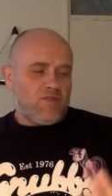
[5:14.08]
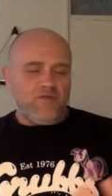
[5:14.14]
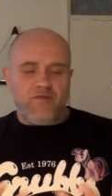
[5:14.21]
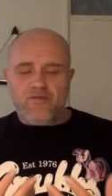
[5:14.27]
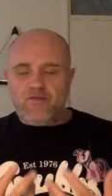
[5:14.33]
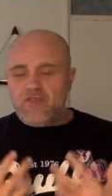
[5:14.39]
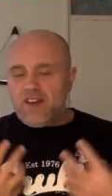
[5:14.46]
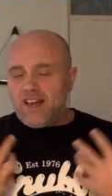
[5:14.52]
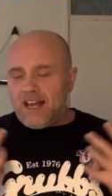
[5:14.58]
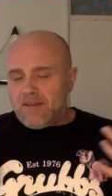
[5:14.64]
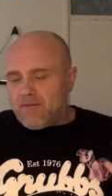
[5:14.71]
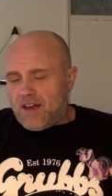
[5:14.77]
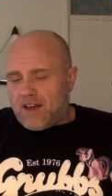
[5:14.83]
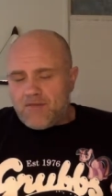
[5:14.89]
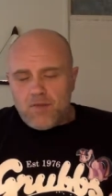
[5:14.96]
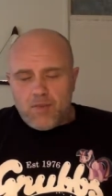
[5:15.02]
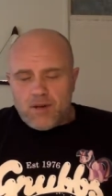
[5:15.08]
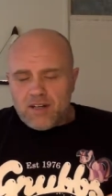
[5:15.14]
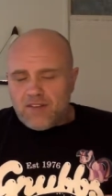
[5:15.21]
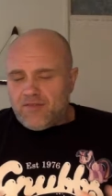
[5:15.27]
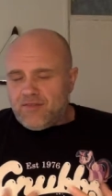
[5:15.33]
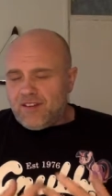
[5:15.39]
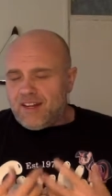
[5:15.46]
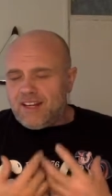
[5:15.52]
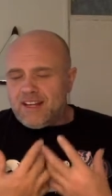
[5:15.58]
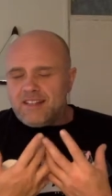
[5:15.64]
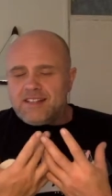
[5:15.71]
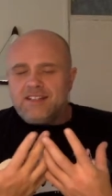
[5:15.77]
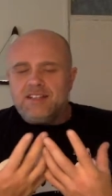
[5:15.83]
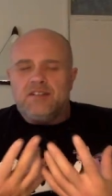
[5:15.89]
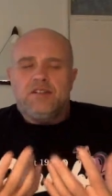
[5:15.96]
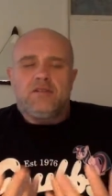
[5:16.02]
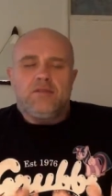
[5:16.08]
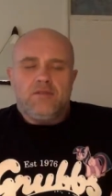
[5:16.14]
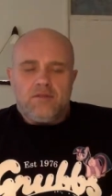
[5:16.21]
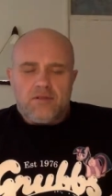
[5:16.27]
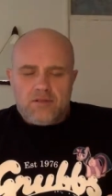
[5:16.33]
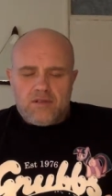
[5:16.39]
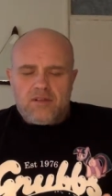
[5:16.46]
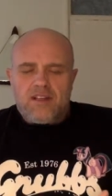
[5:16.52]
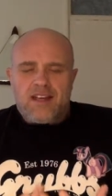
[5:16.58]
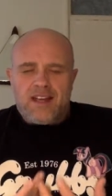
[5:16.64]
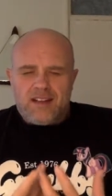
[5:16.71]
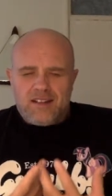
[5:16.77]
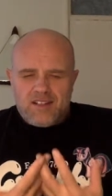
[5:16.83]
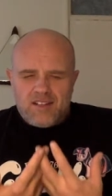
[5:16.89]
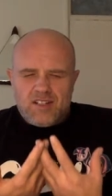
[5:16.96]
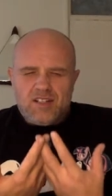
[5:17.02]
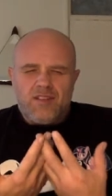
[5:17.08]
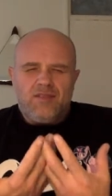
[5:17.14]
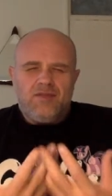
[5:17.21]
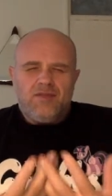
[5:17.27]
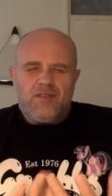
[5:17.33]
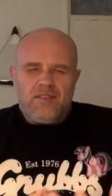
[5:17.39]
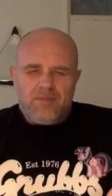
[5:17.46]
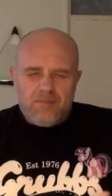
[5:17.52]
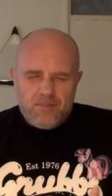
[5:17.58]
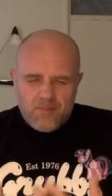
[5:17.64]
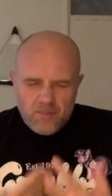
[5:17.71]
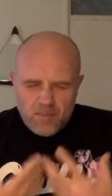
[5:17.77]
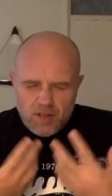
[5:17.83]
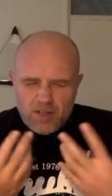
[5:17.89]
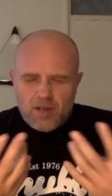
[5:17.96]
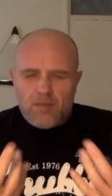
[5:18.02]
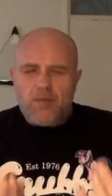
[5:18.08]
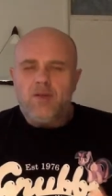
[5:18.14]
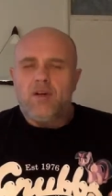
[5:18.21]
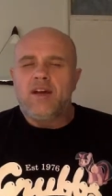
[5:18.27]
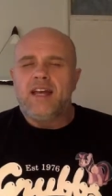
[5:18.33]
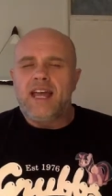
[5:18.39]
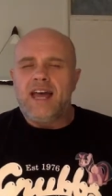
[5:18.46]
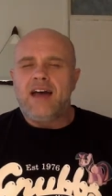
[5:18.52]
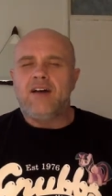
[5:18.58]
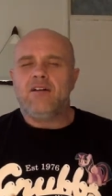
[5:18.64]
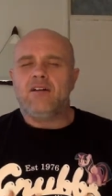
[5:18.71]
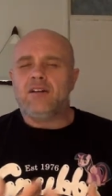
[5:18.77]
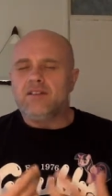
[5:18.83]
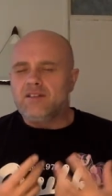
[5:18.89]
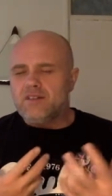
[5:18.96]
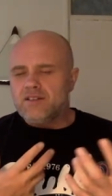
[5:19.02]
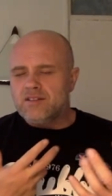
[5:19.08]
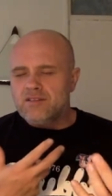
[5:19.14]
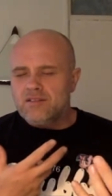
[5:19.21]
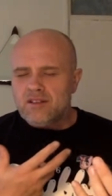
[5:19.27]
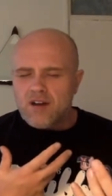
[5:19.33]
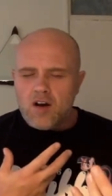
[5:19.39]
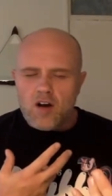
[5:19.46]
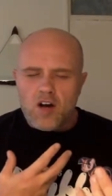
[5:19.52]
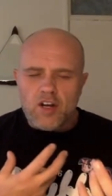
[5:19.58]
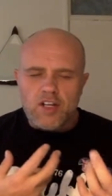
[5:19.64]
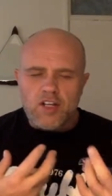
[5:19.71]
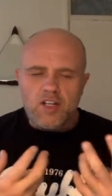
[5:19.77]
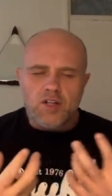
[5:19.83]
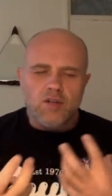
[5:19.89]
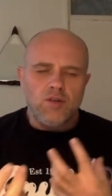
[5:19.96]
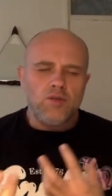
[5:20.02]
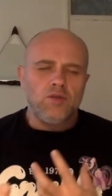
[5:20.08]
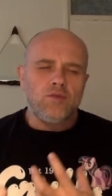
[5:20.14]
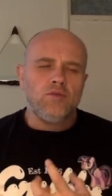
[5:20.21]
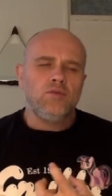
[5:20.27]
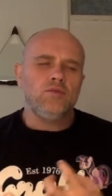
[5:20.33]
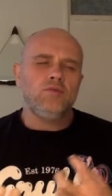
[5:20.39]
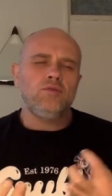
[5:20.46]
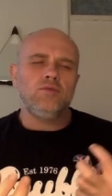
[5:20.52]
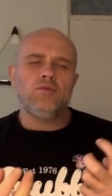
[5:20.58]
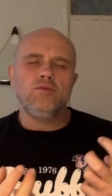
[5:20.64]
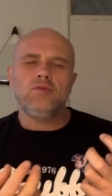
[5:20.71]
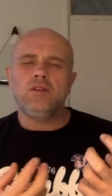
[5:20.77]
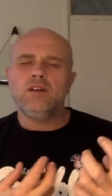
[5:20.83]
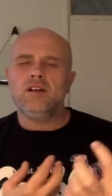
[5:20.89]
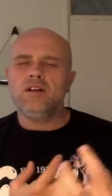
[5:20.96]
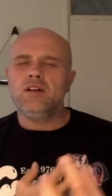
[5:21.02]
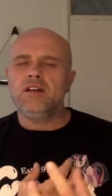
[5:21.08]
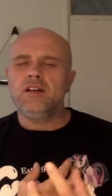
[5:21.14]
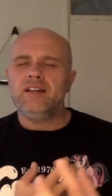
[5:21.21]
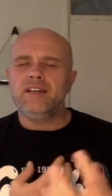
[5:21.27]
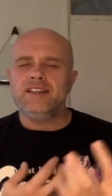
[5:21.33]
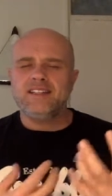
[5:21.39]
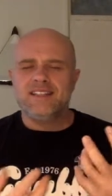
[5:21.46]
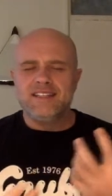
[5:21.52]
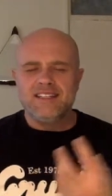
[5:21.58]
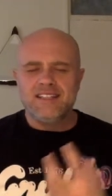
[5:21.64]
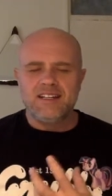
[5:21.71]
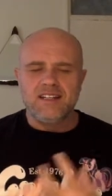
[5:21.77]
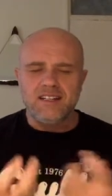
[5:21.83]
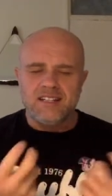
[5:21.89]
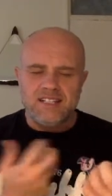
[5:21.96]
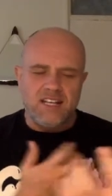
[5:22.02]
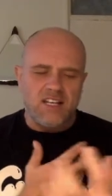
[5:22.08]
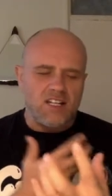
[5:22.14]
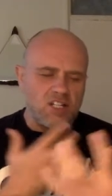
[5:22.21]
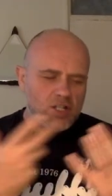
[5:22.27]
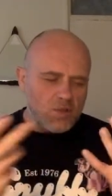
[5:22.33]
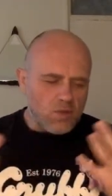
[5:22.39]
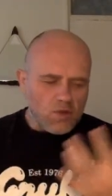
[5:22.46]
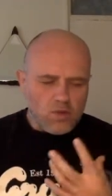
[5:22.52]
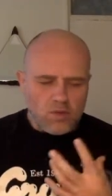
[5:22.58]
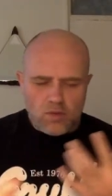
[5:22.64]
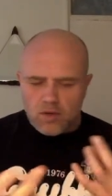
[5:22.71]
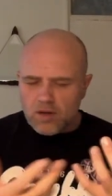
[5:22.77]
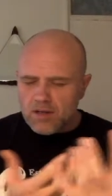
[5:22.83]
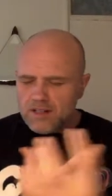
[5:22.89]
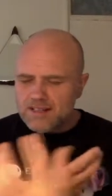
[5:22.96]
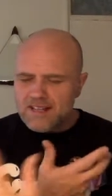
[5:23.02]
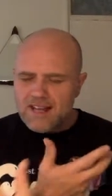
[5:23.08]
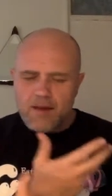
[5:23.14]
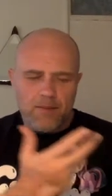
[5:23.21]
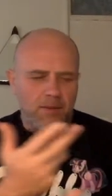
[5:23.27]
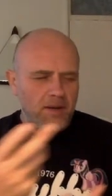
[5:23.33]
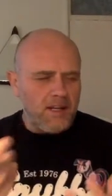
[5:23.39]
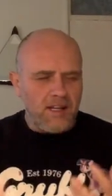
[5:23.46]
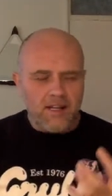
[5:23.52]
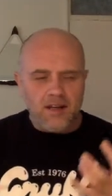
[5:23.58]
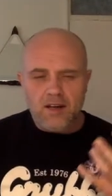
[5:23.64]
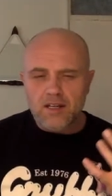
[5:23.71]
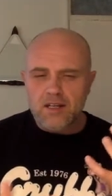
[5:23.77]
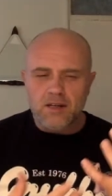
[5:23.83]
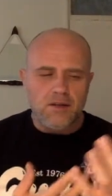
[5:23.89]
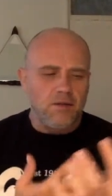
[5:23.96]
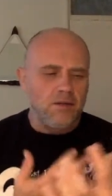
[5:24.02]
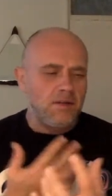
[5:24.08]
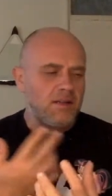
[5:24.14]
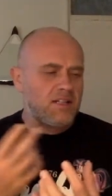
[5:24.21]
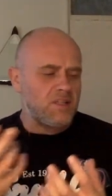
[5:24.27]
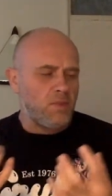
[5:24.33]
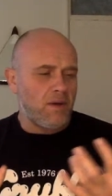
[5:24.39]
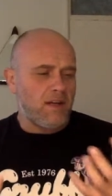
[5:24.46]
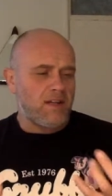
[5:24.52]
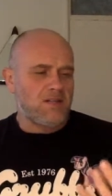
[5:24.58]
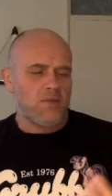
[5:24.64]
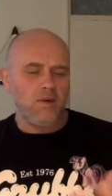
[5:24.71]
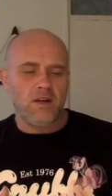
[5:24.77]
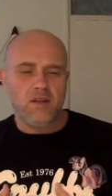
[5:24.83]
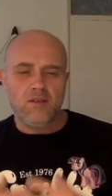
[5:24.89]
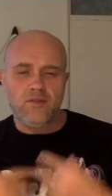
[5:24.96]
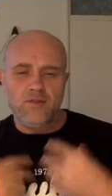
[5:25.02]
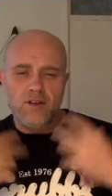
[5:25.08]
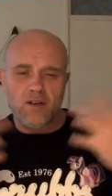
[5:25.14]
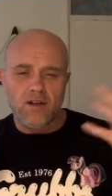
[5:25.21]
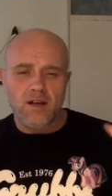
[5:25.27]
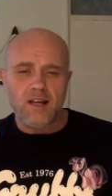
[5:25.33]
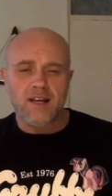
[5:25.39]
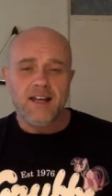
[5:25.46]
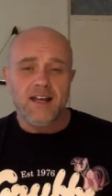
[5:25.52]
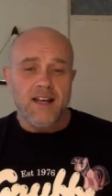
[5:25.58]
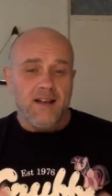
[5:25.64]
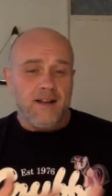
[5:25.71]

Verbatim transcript: fe everybody feel into the energy of the, that you're putting out and are you is this consensual what is happening are you in a space where you feel like